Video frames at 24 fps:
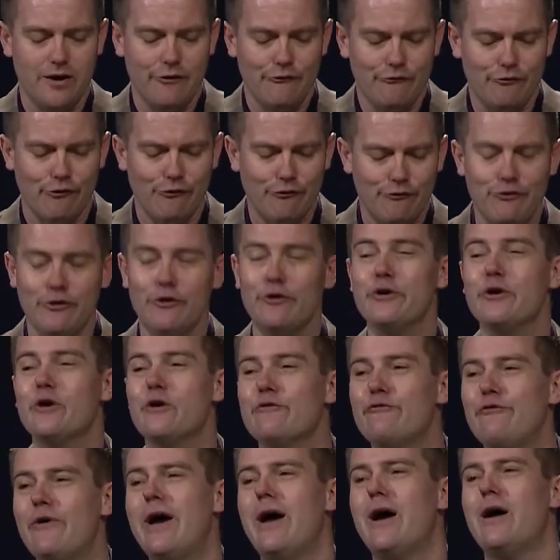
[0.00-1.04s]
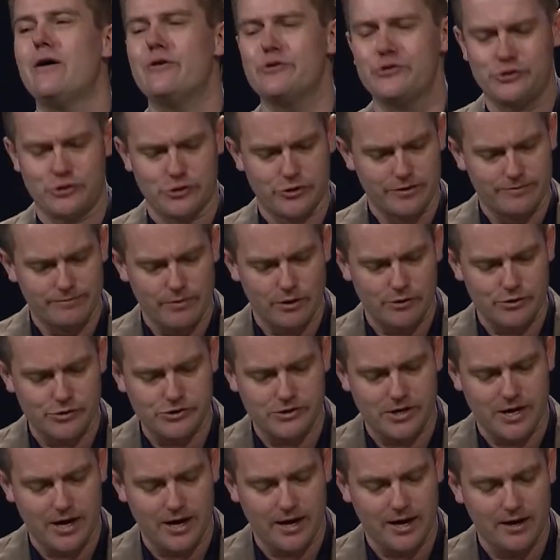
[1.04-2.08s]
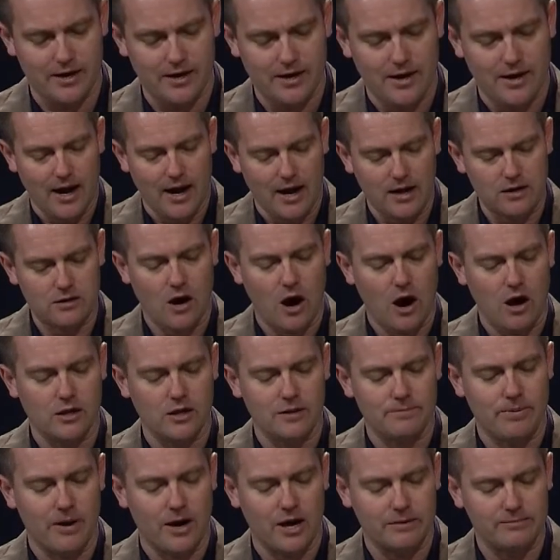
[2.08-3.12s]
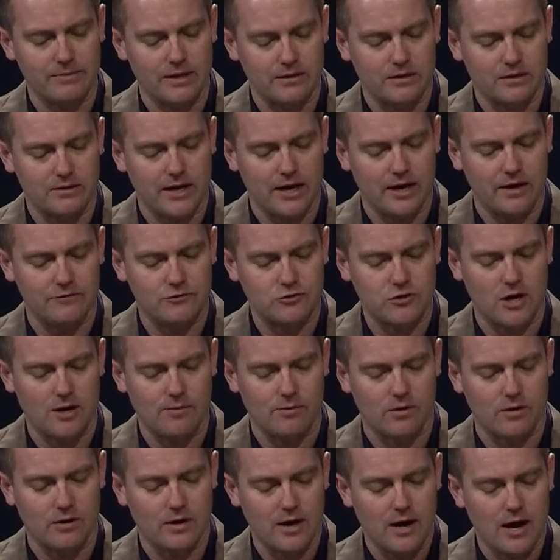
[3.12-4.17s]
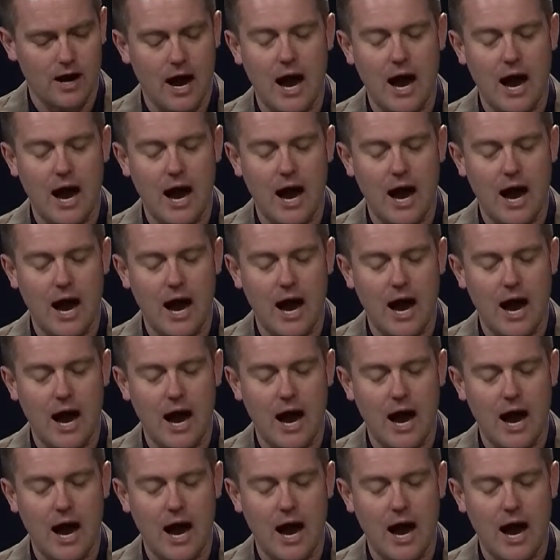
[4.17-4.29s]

Fulfill your vows to the Most High and call upon me in the day of trouble.